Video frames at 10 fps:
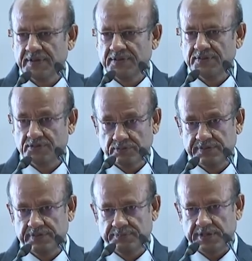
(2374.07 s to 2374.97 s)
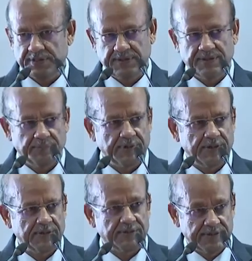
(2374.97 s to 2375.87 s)
This was the practical
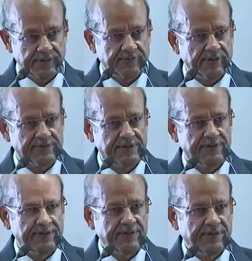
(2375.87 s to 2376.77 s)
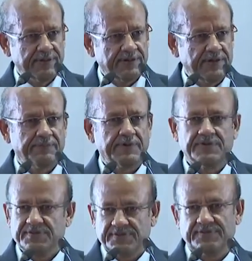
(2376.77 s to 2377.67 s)
part. There was the
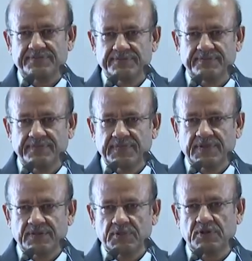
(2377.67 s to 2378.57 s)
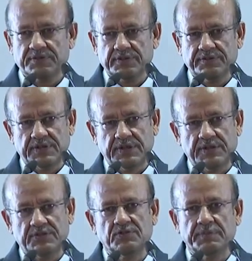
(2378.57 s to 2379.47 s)
difference. Because in
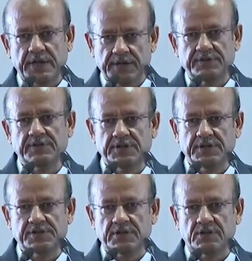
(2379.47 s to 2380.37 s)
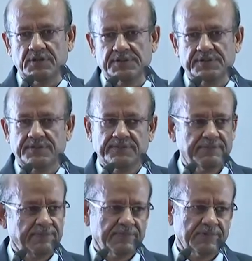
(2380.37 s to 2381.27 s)
case you manage the initial cost,
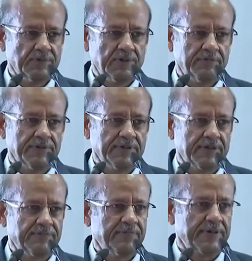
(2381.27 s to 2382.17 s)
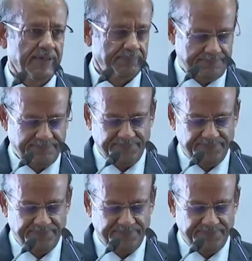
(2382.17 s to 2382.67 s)
you always are one up.